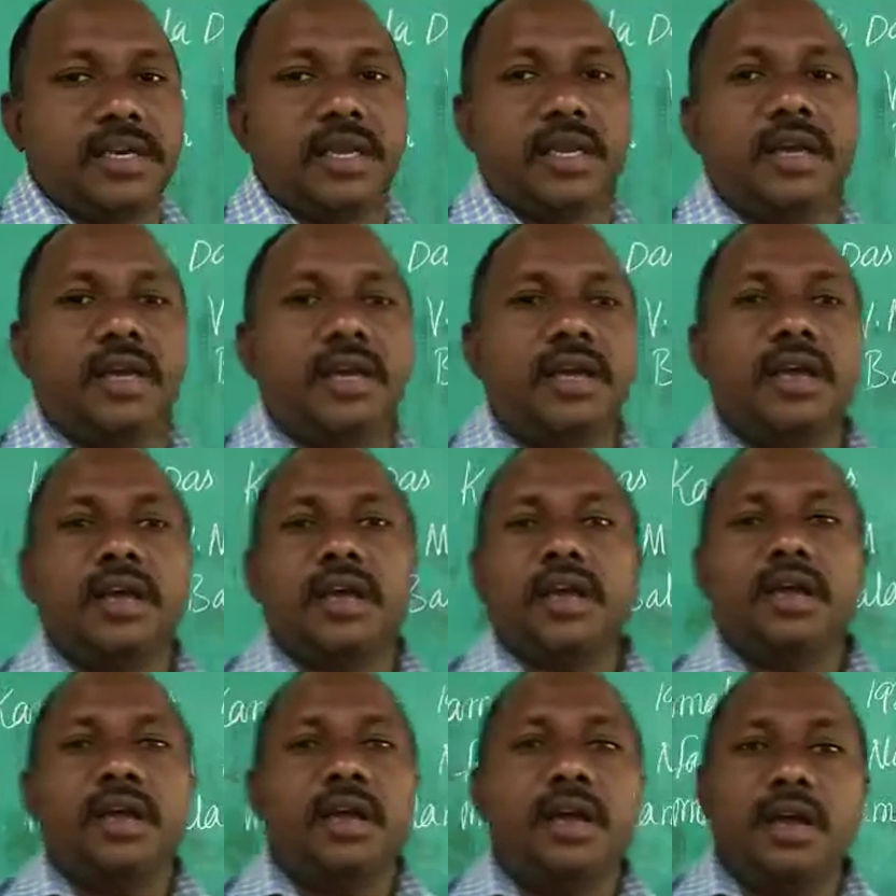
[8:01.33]
a
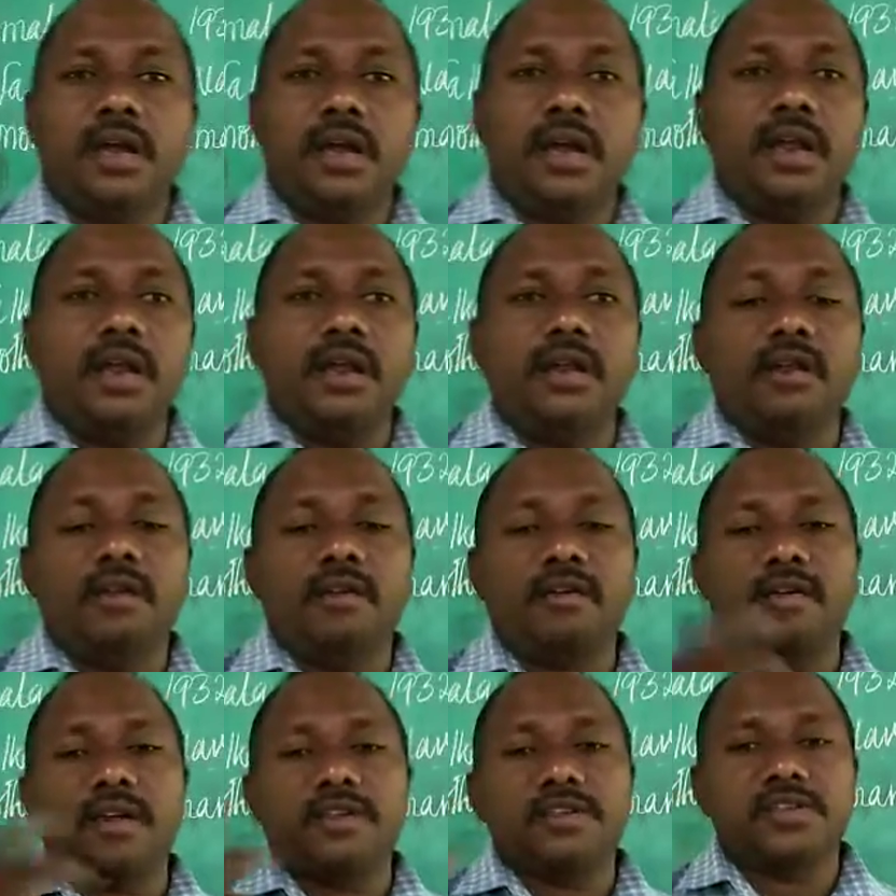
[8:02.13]

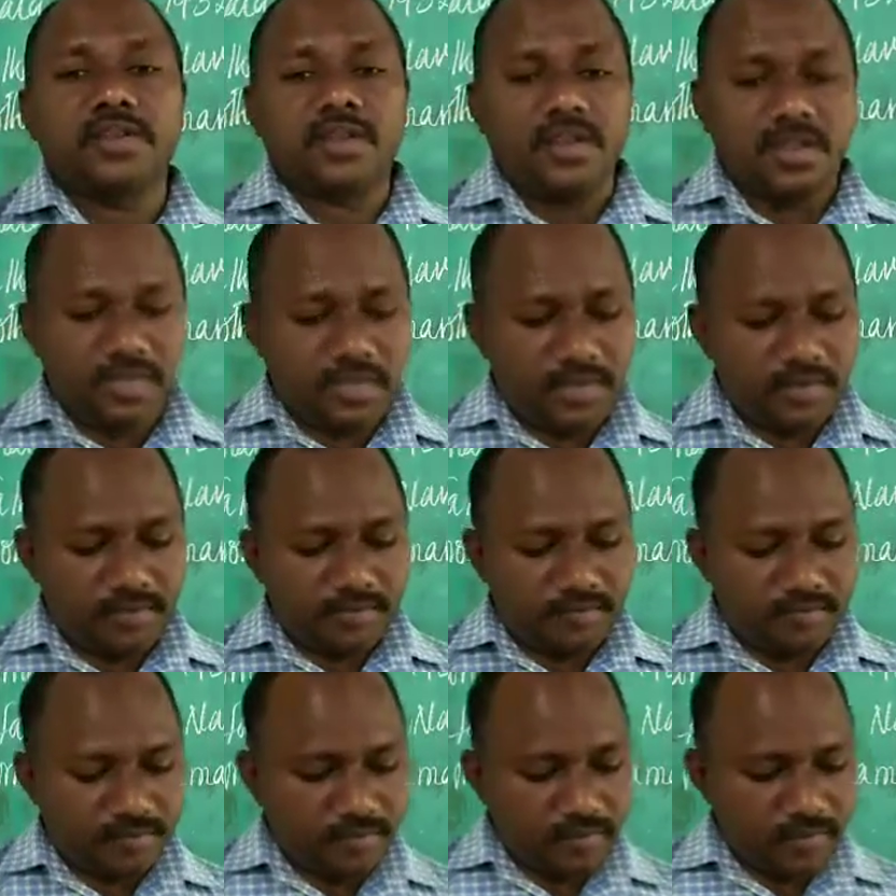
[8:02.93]
internationally,
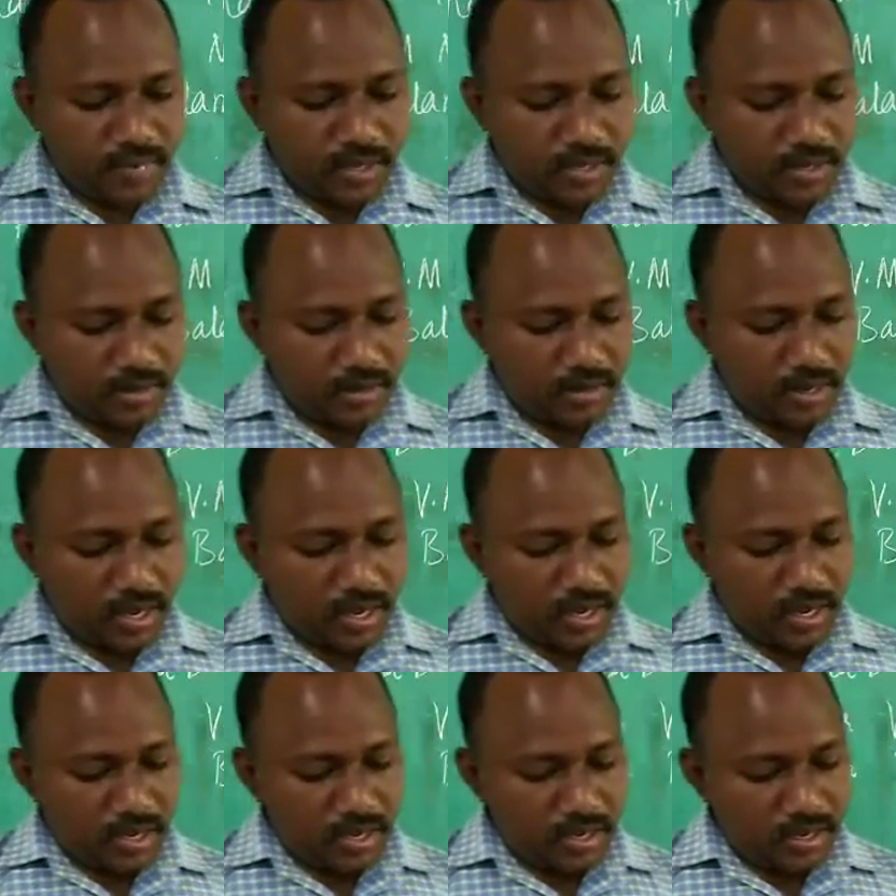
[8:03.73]

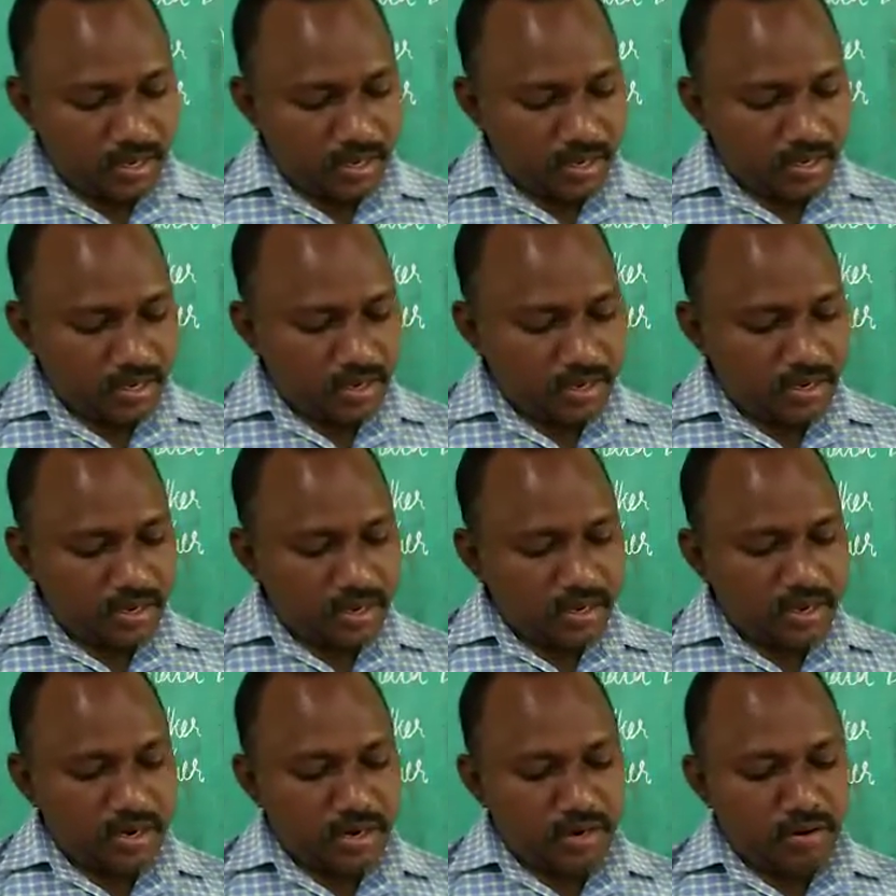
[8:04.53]
okay,
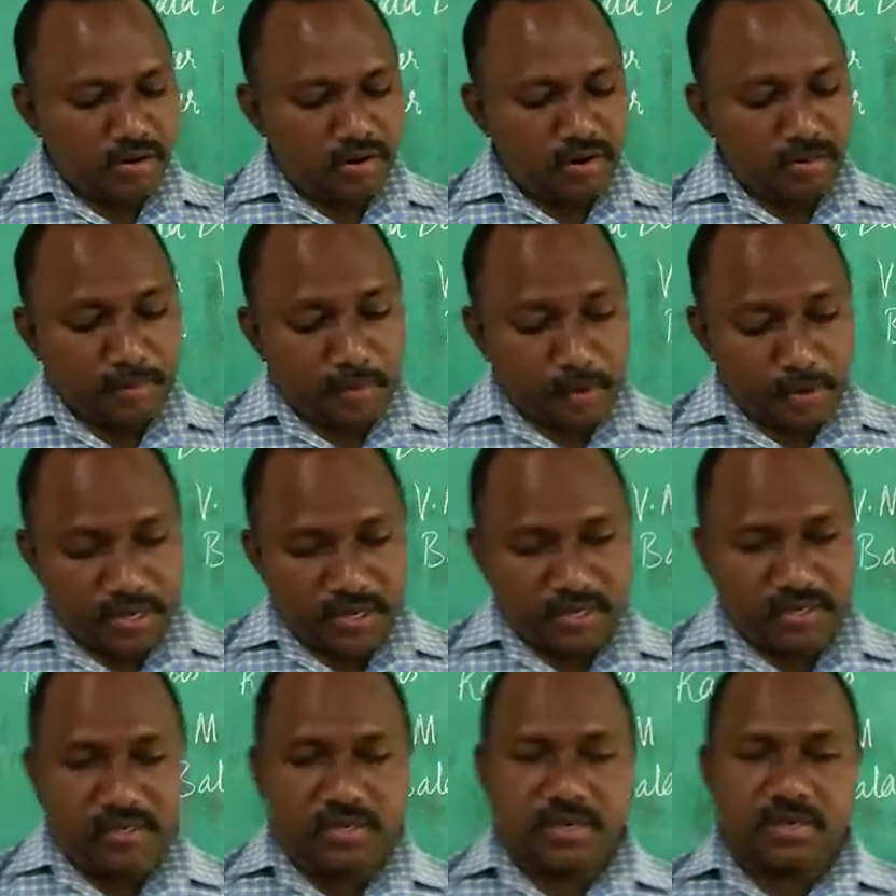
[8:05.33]
known
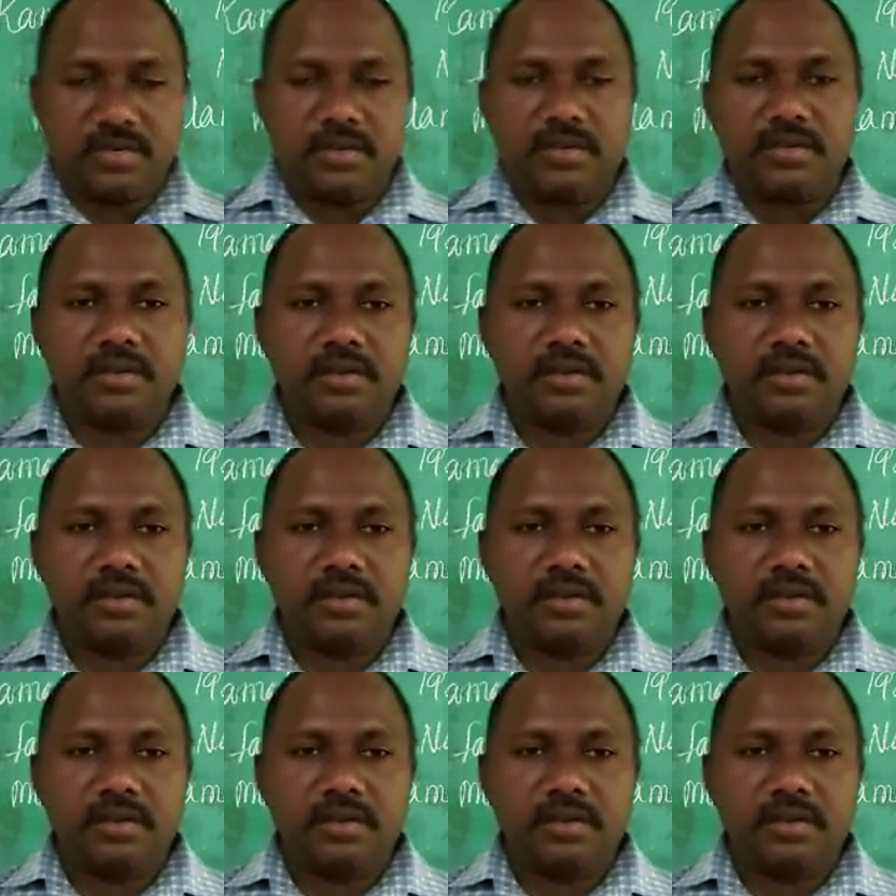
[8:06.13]
poet.